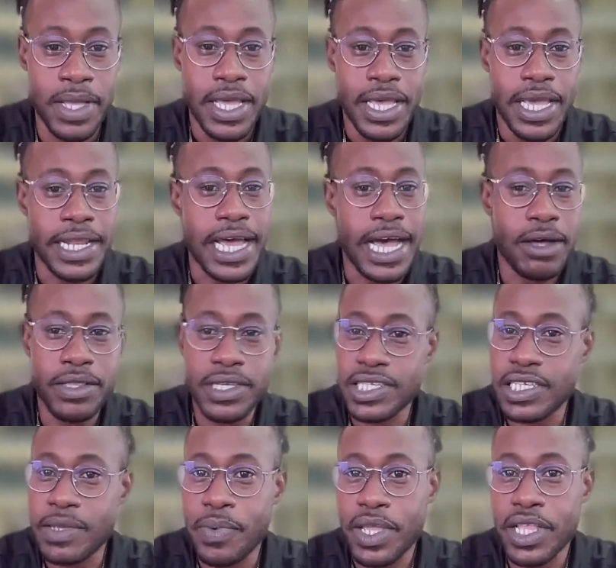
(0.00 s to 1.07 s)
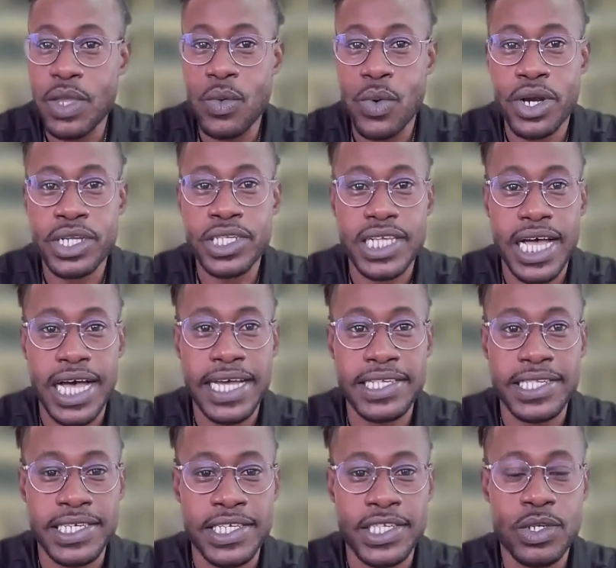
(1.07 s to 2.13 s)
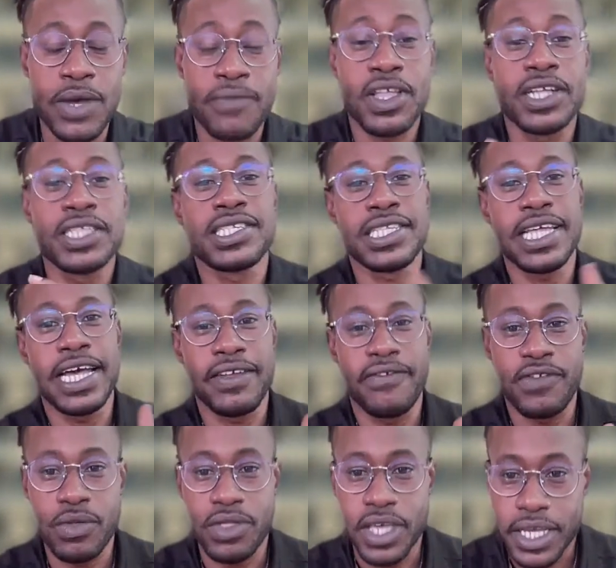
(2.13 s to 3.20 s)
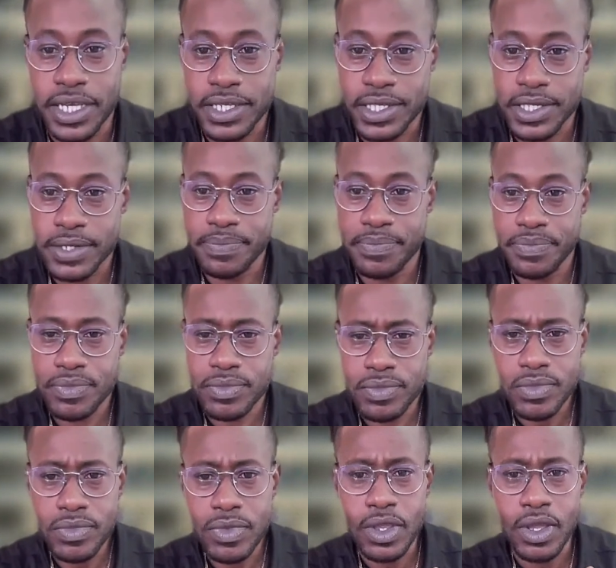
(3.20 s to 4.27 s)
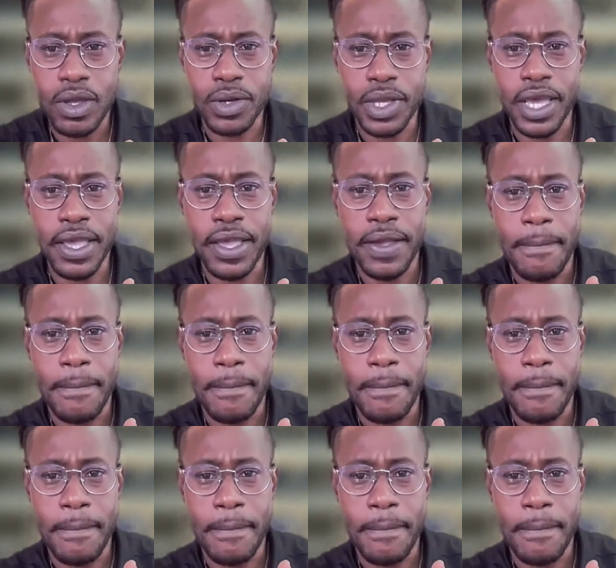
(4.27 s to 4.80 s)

And how this typically works, guys, is you have to understand a few things. Okay.